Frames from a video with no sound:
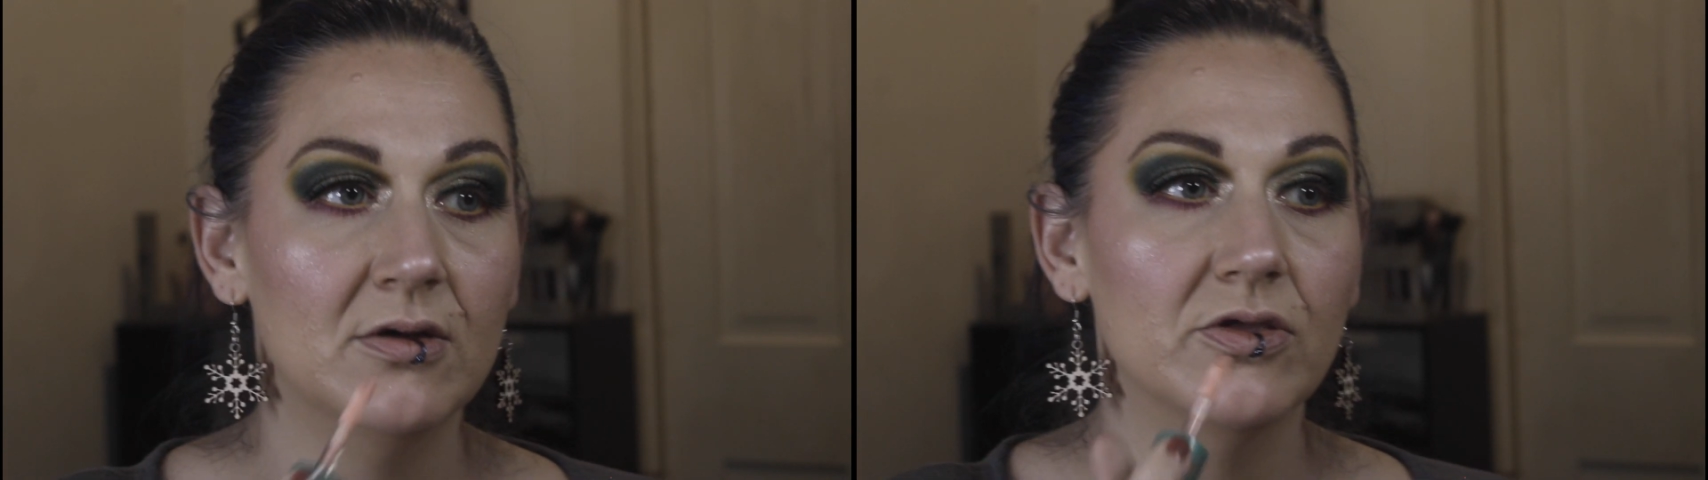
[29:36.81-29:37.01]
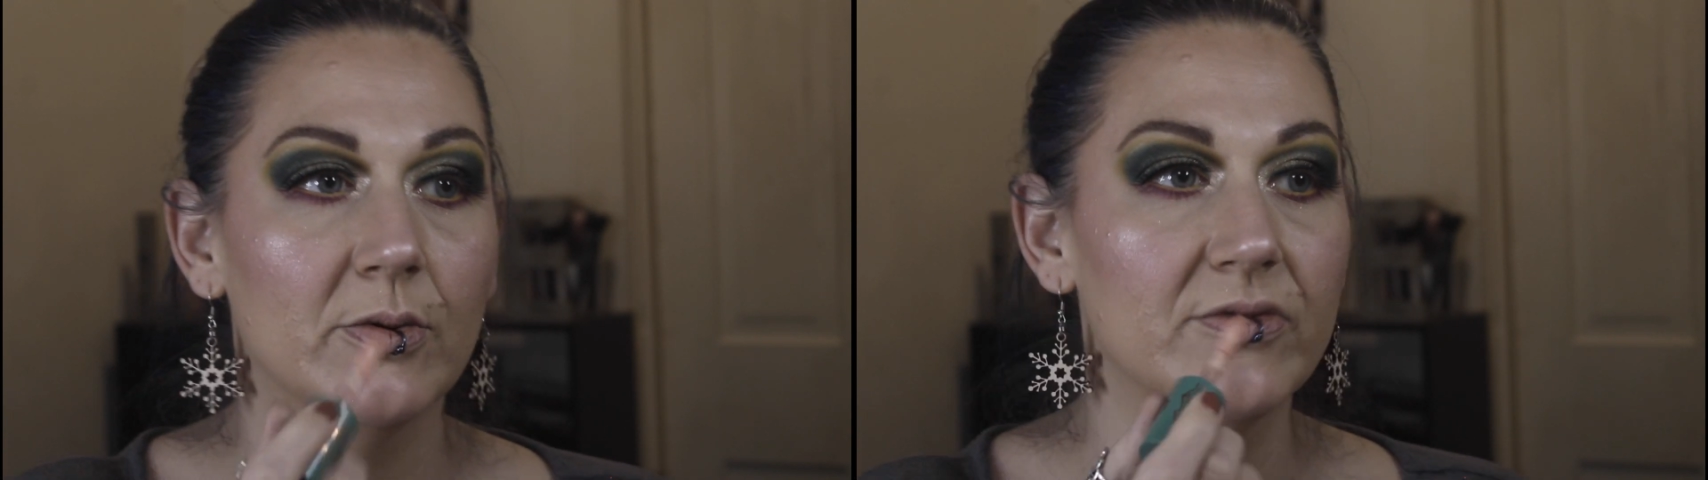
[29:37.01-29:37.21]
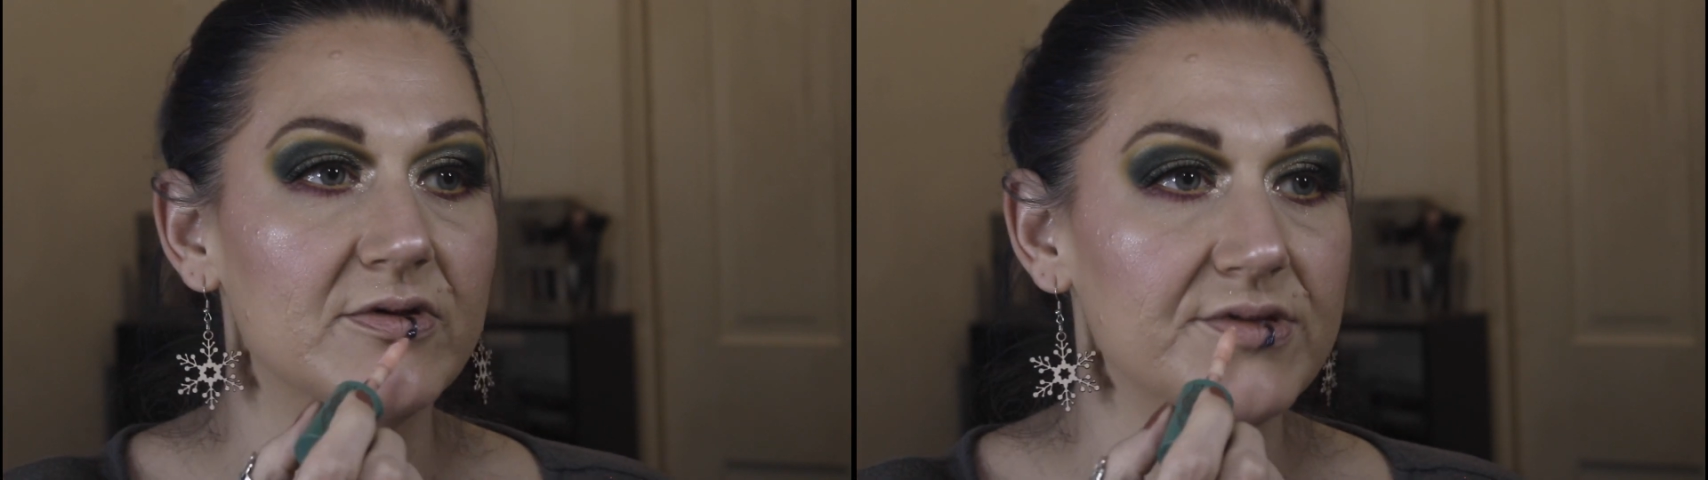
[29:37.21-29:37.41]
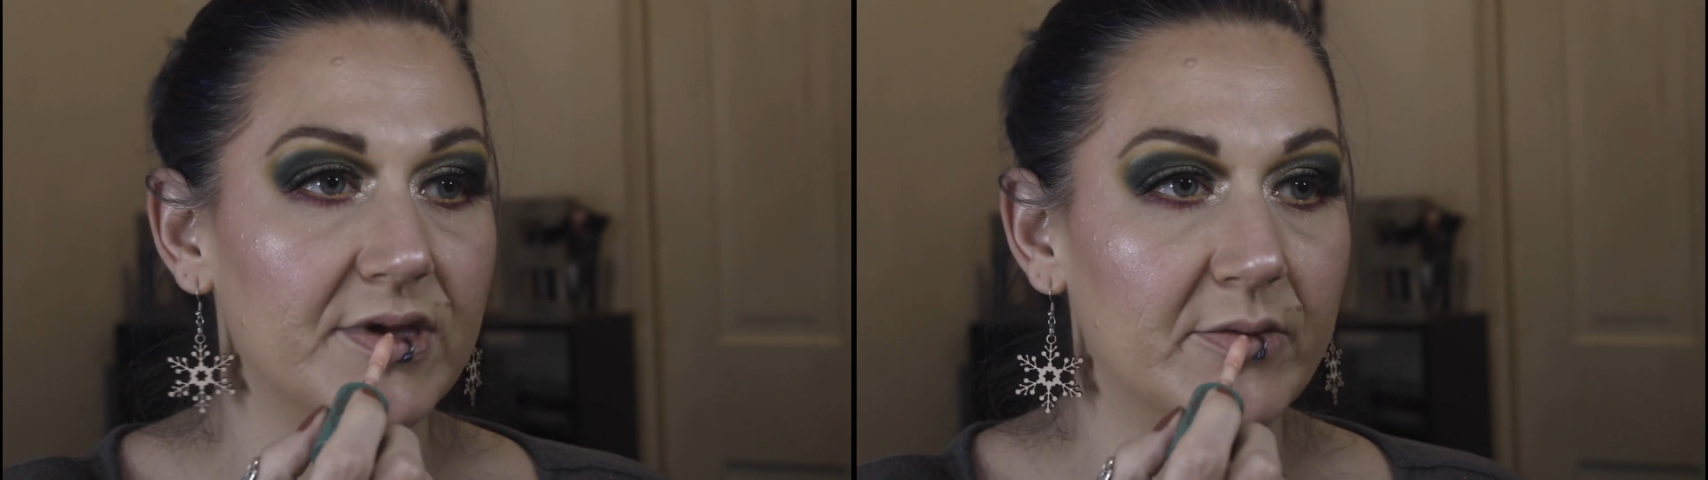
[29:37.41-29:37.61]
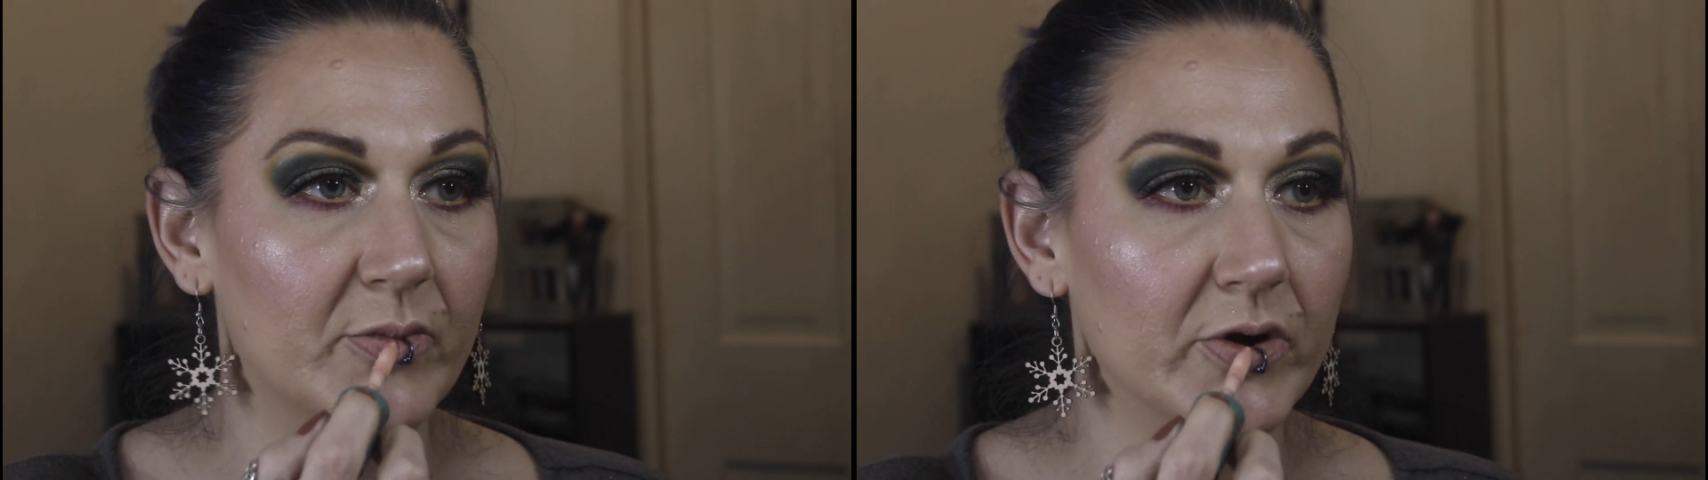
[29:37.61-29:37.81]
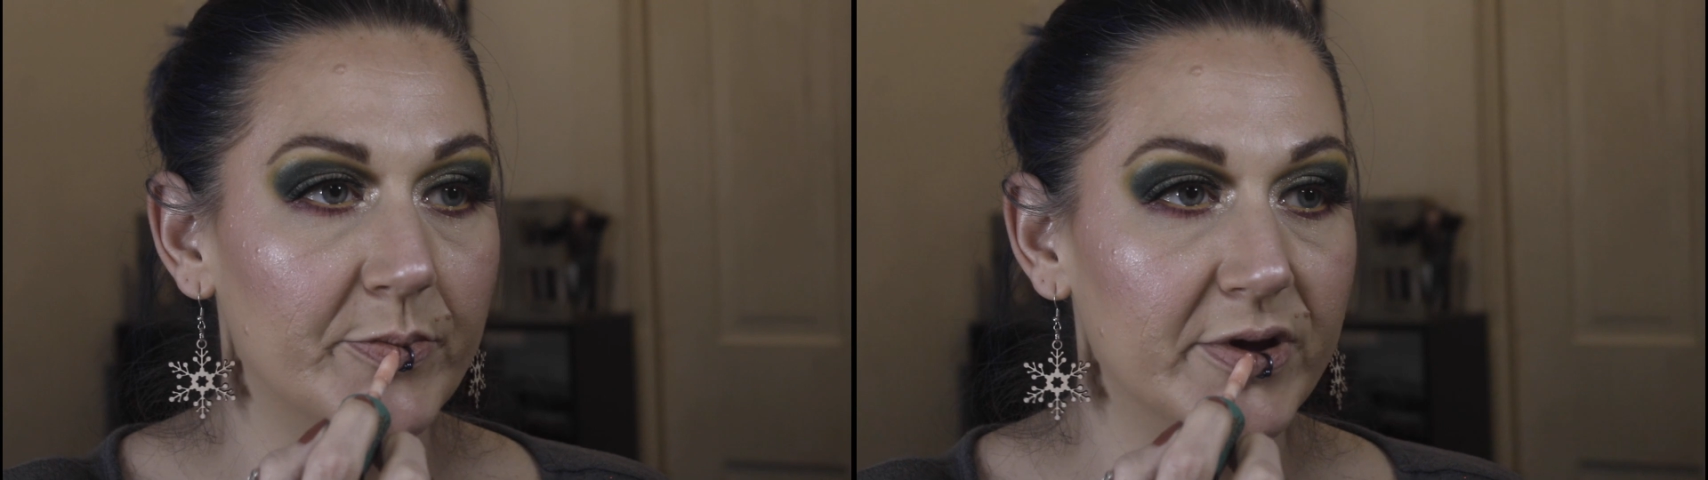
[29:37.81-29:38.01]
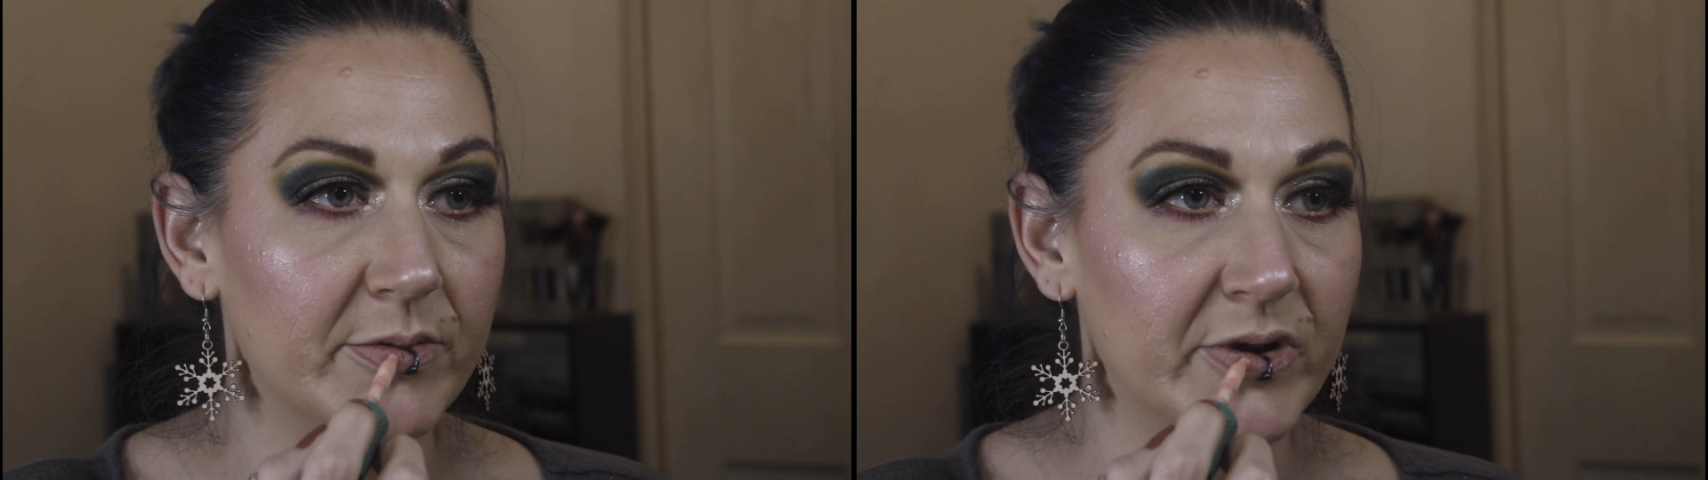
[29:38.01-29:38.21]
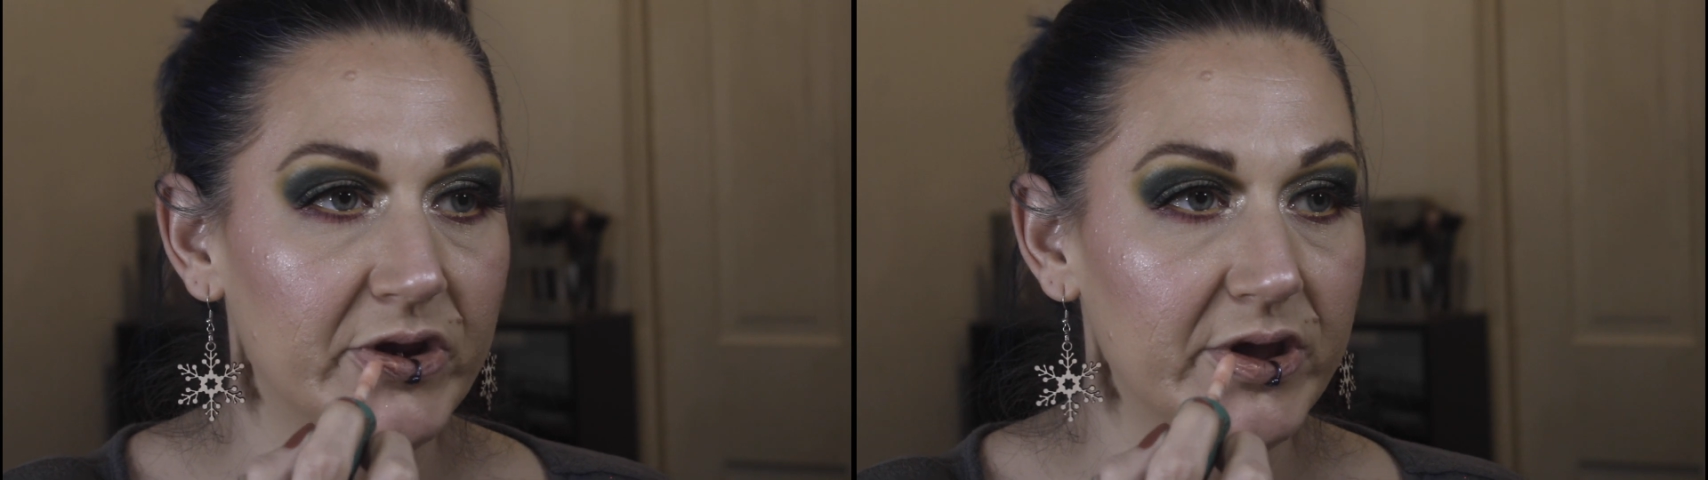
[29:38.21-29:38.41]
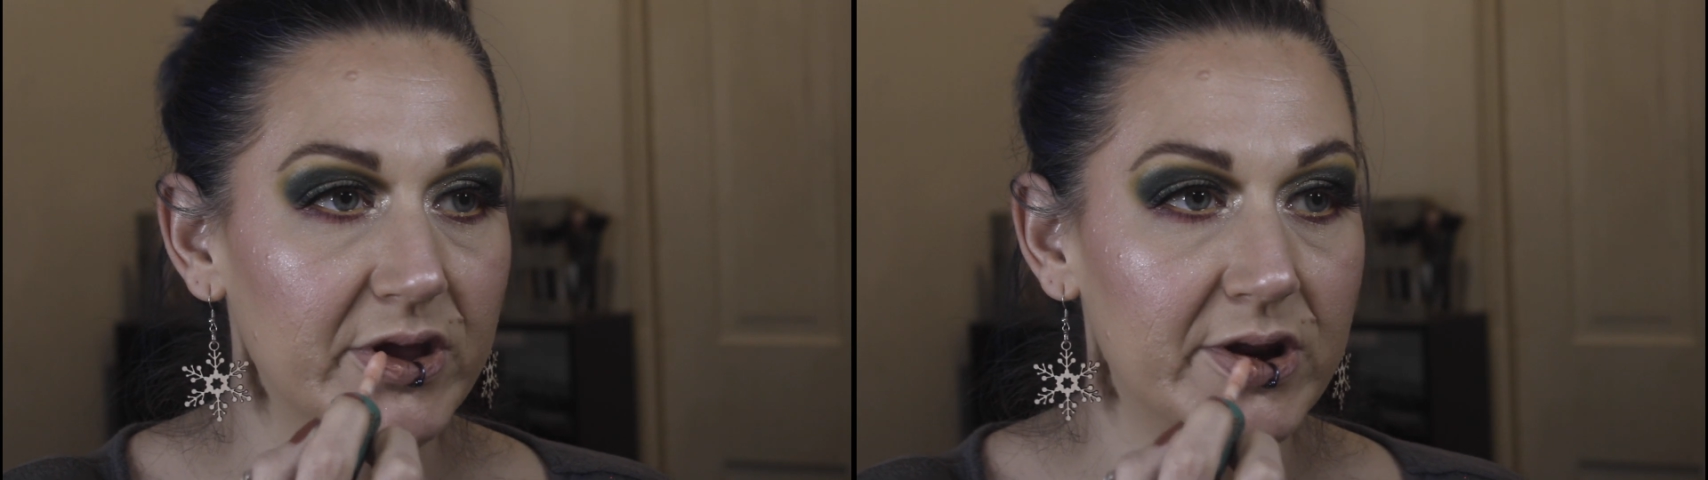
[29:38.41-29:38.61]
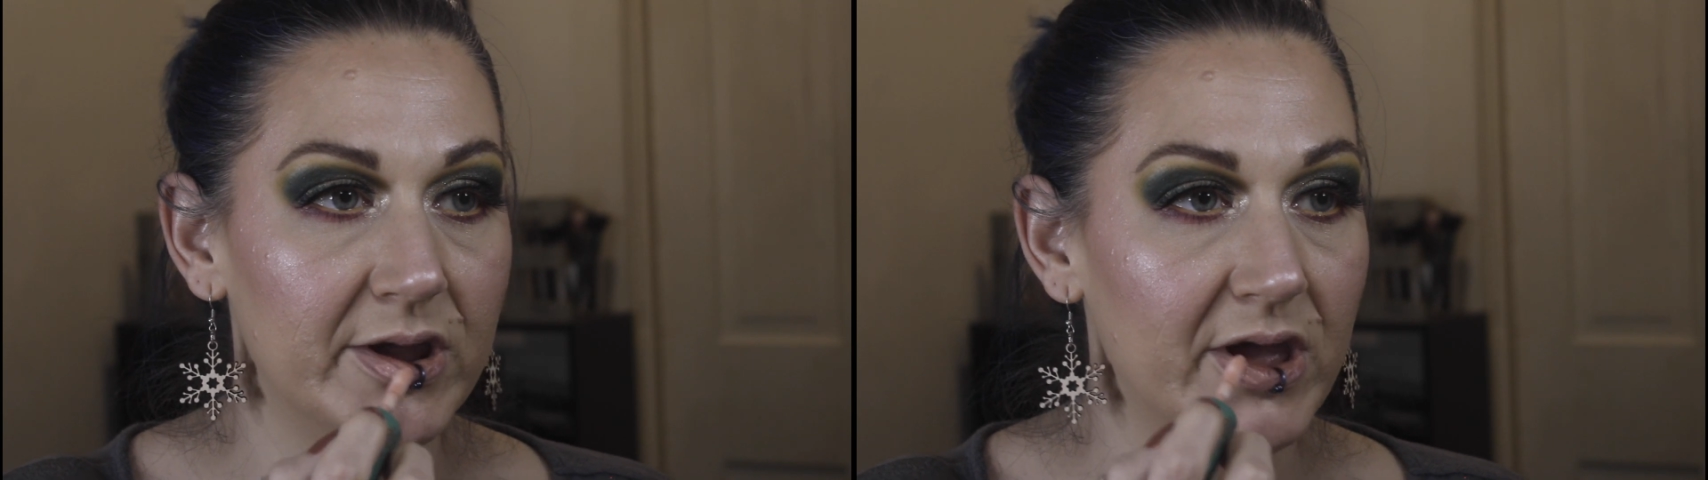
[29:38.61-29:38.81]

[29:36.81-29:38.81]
the one that's like more pigmented.